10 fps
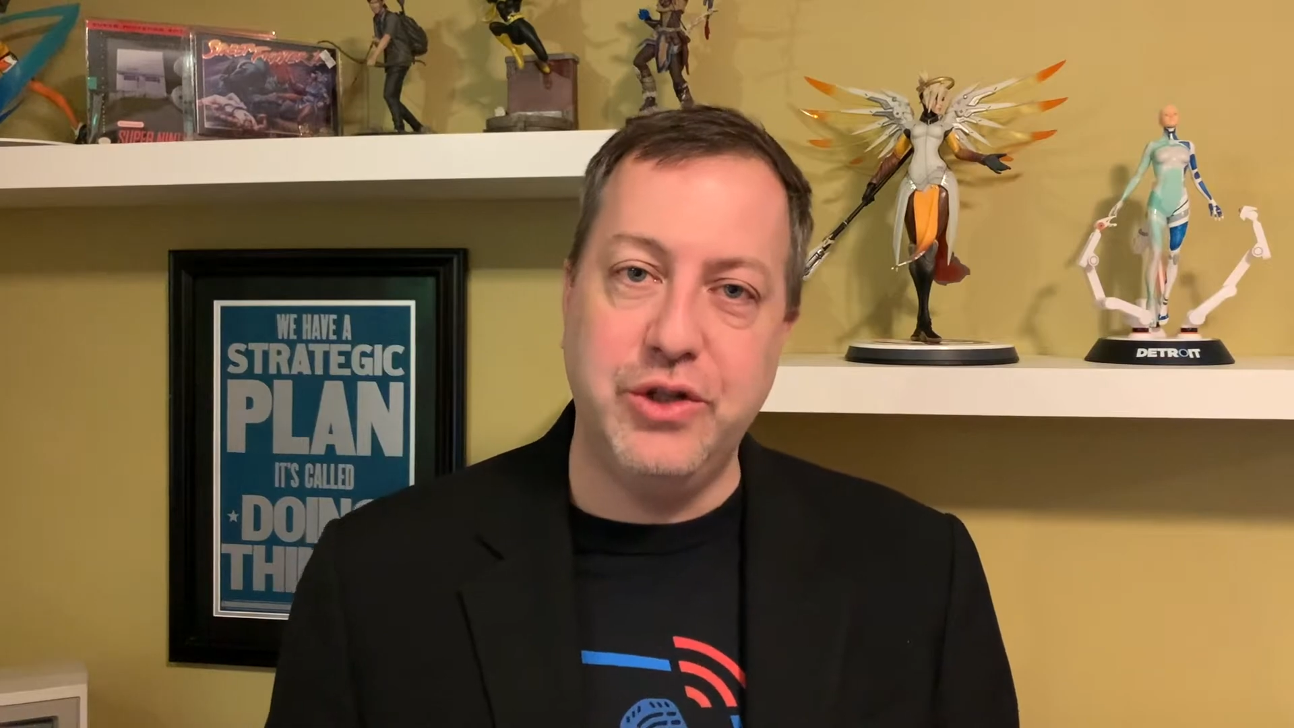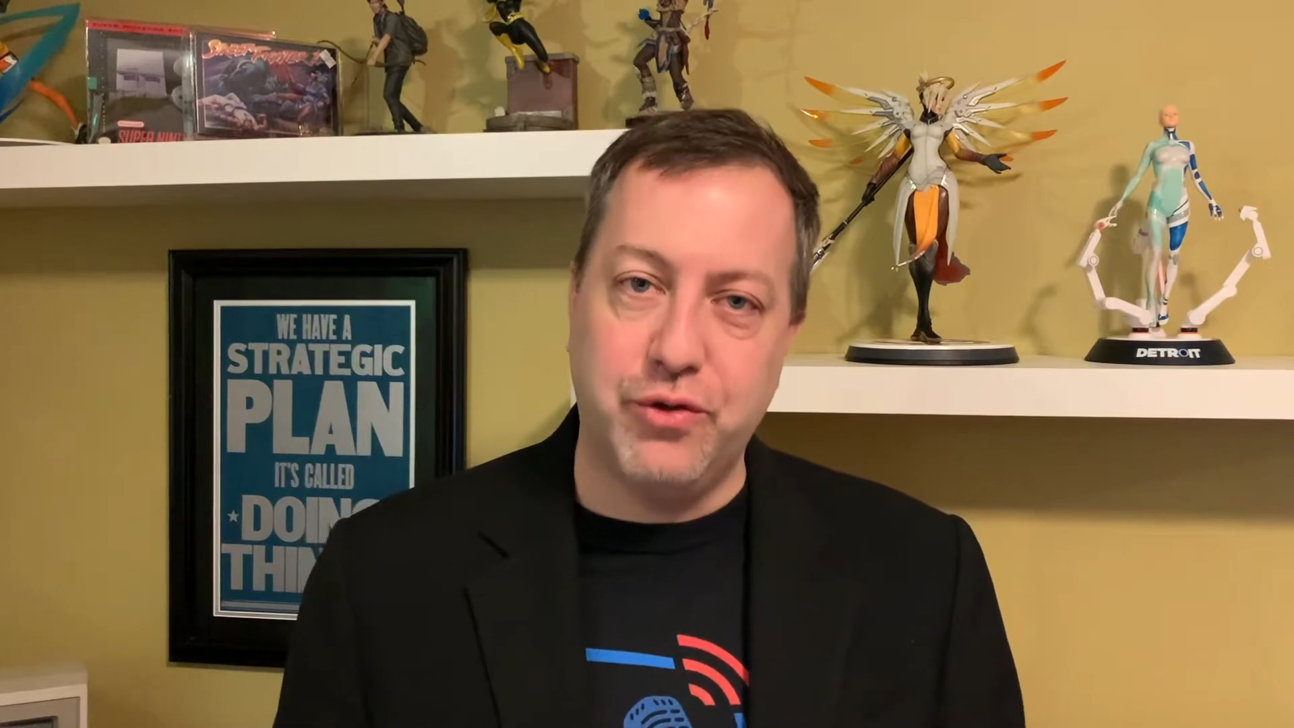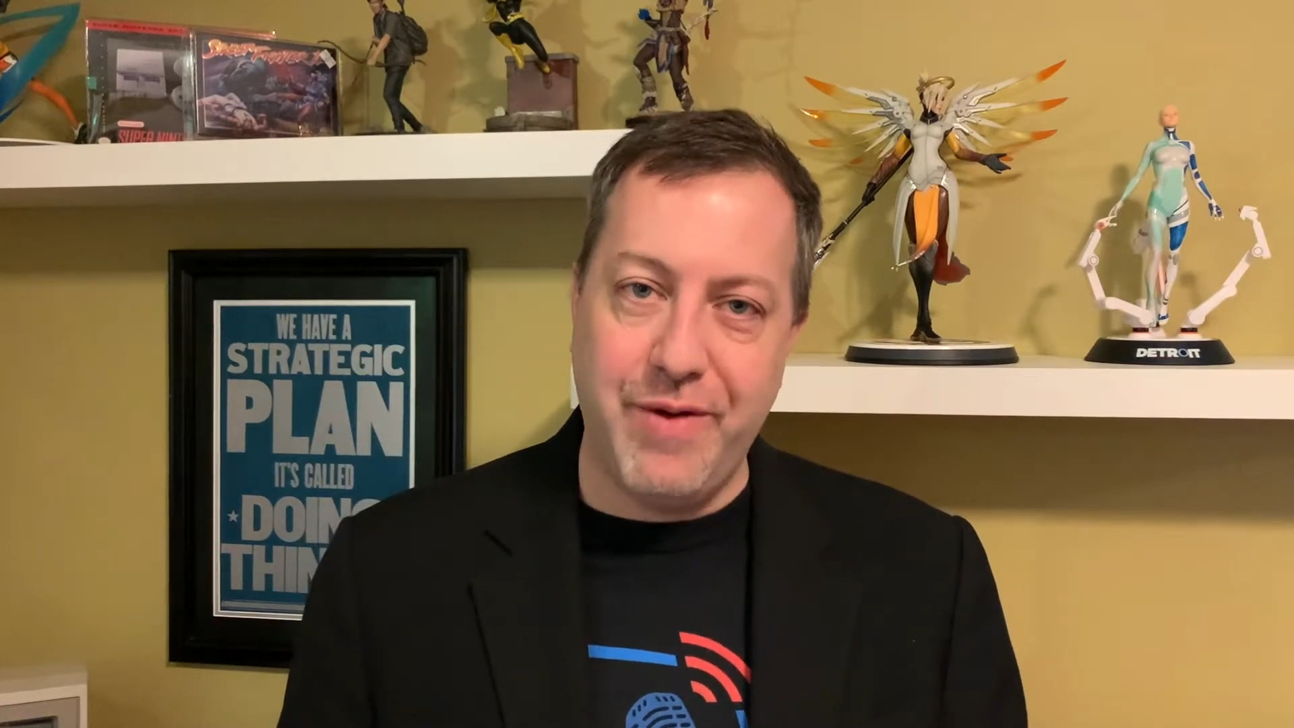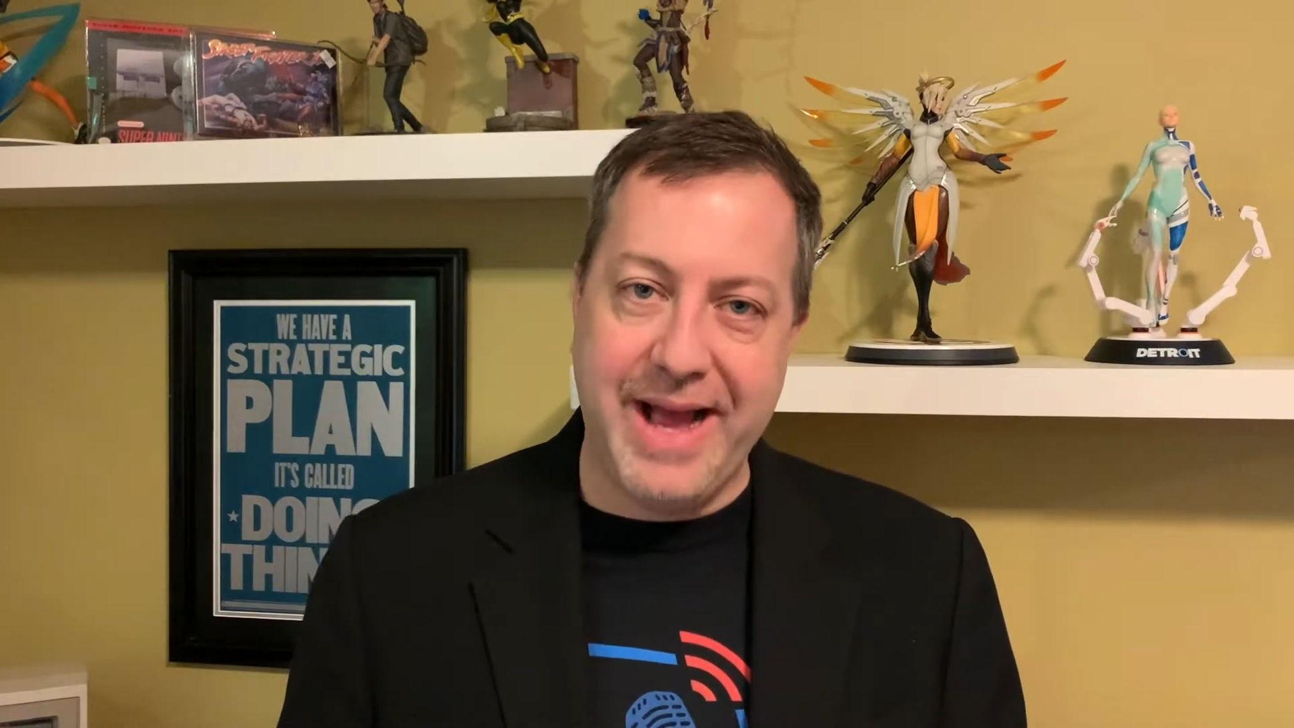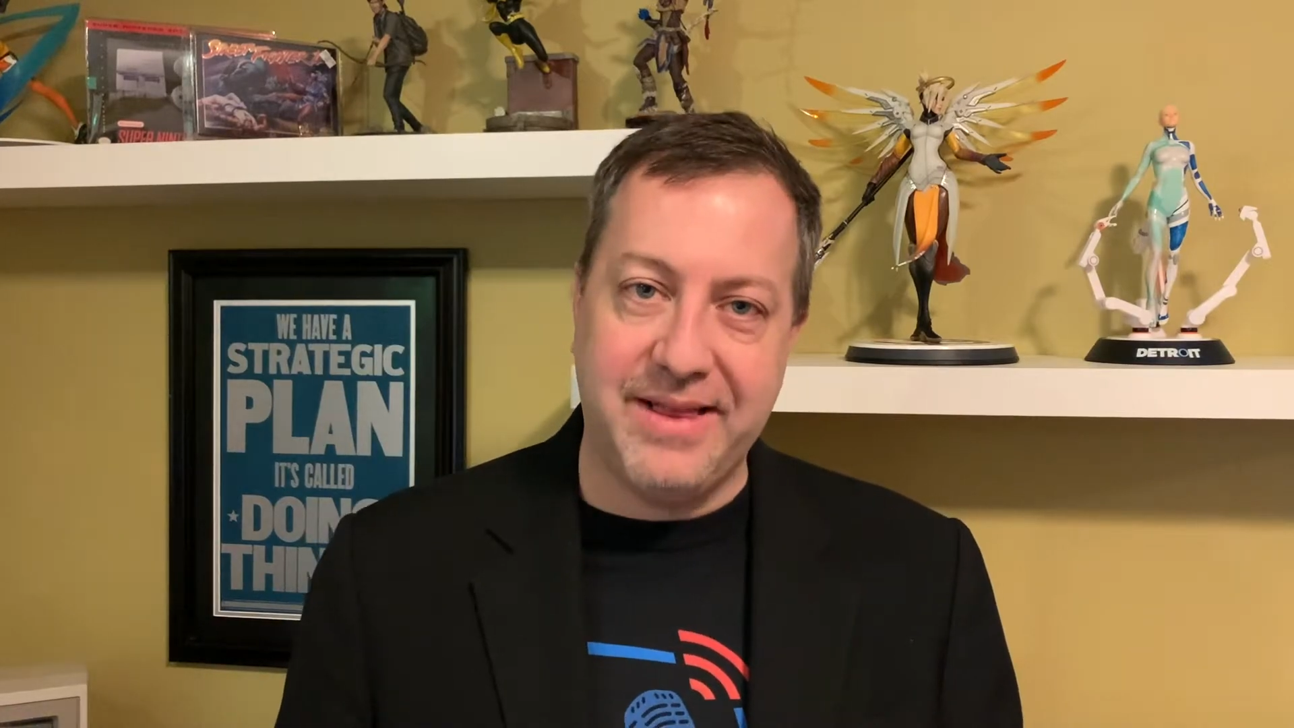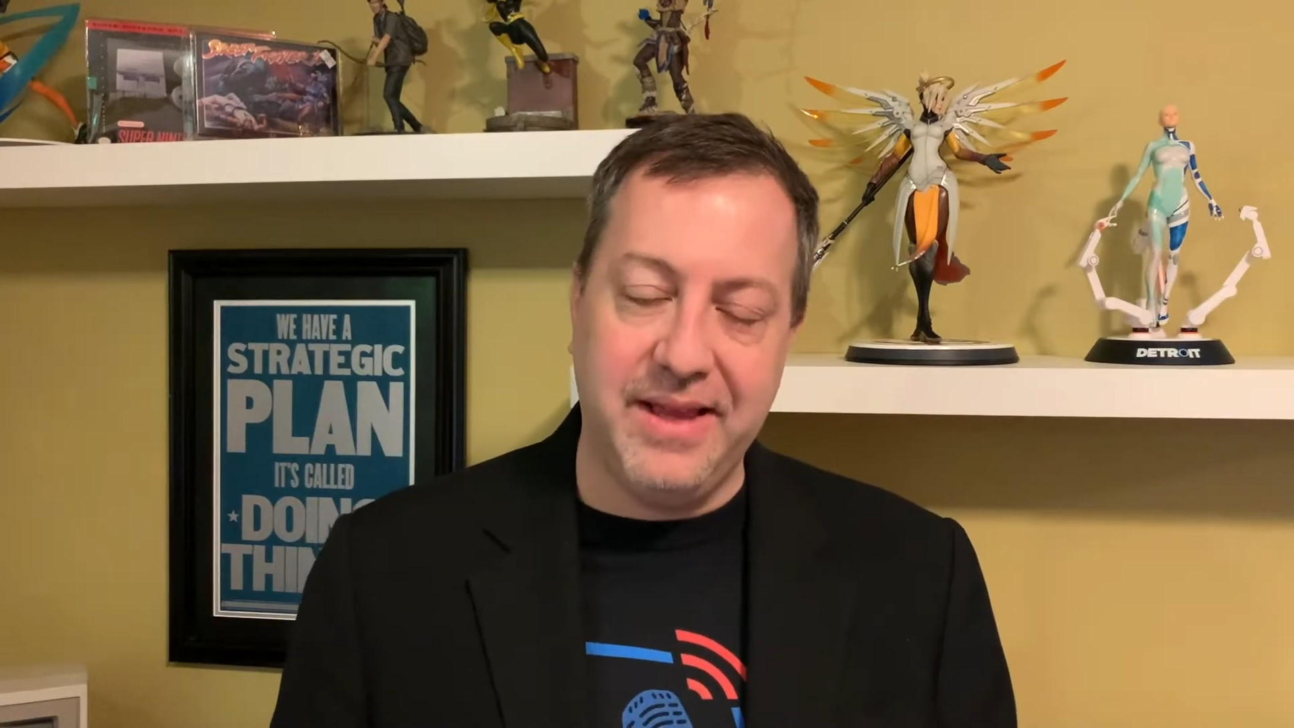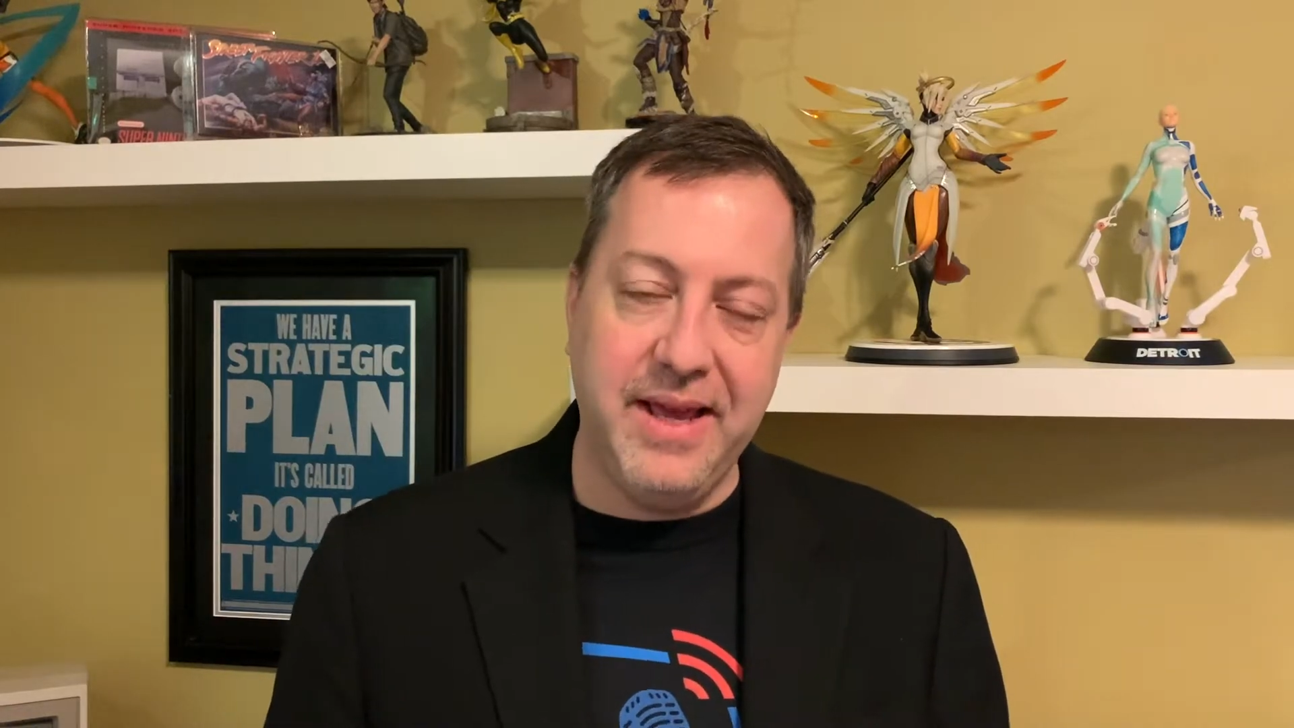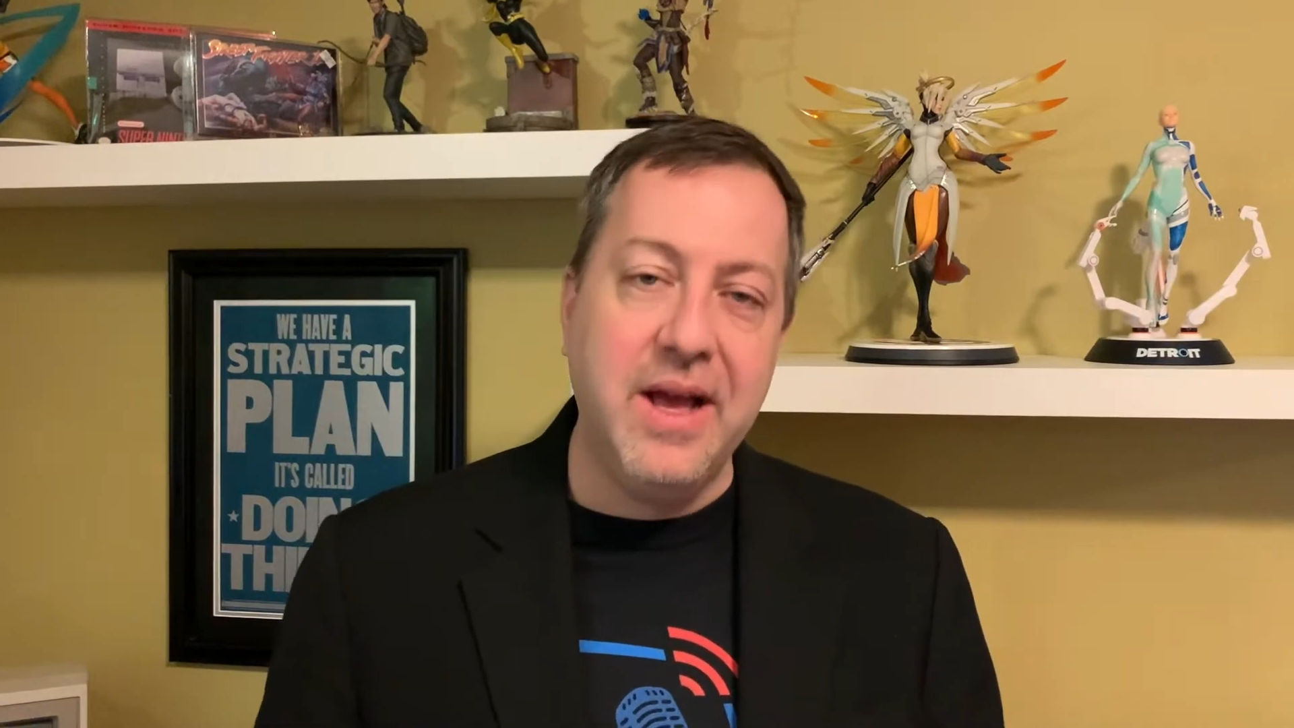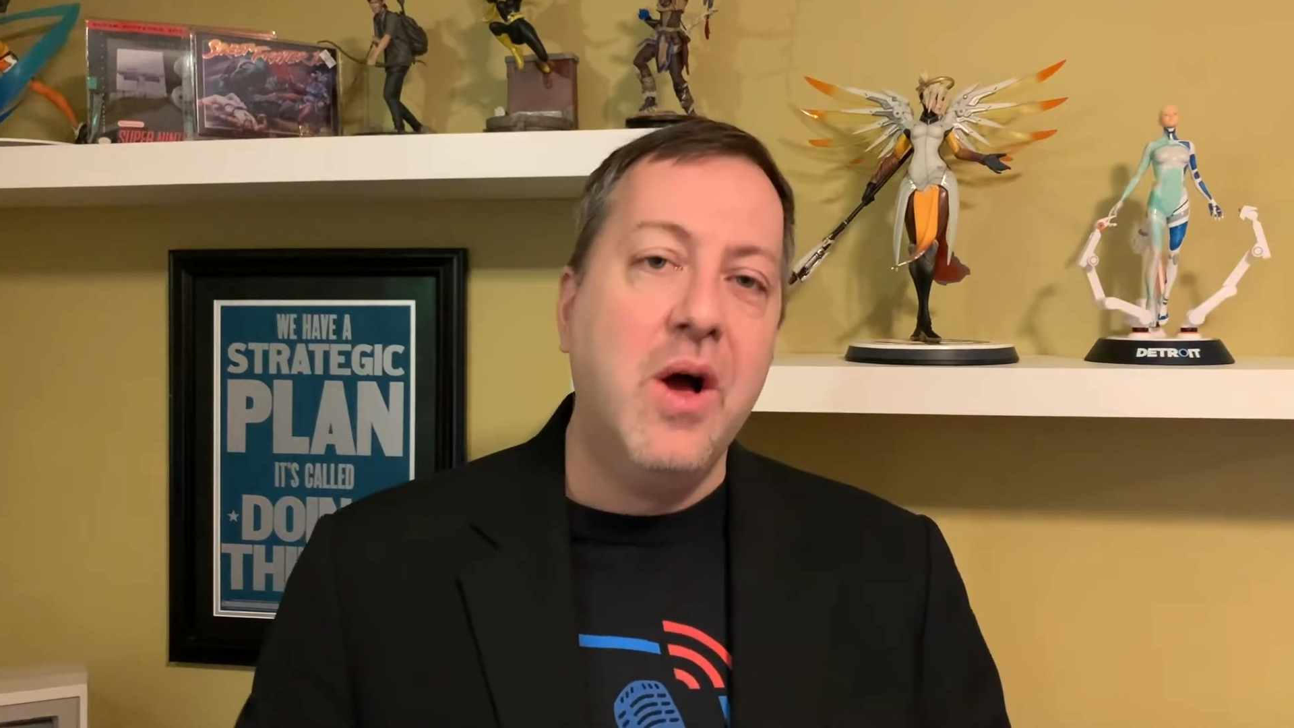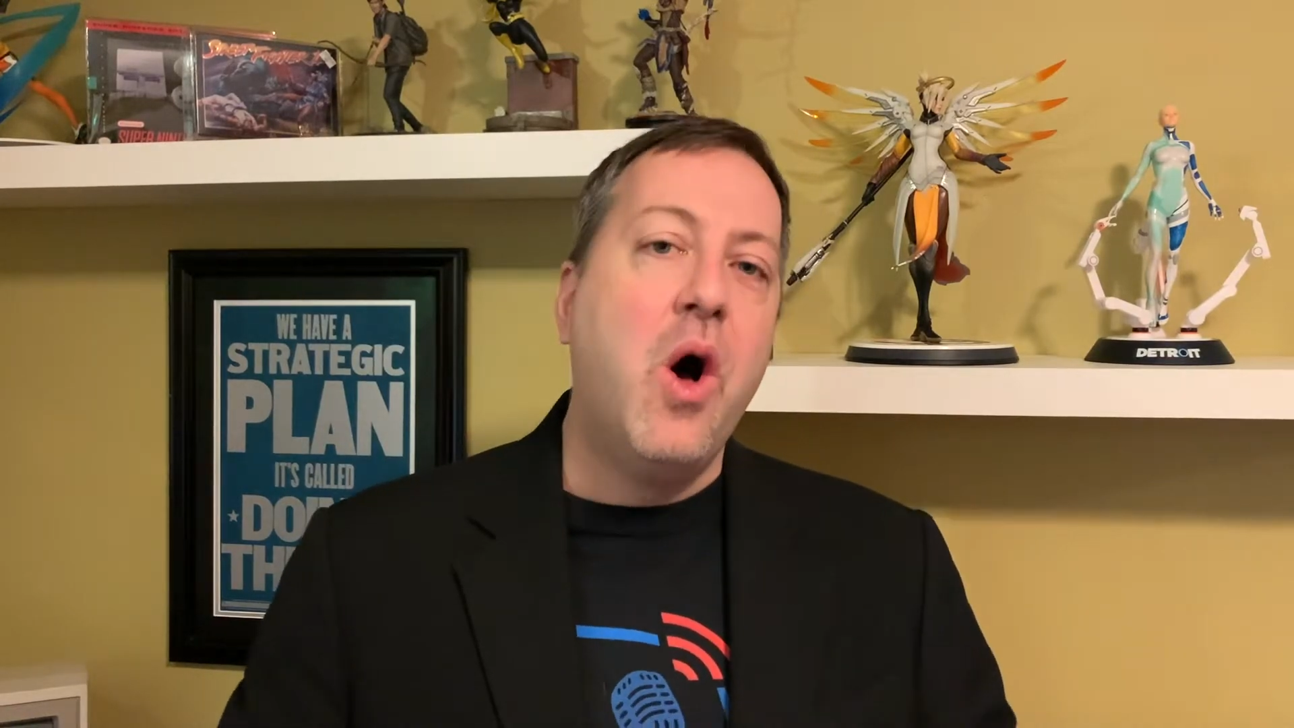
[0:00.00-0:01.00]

directly.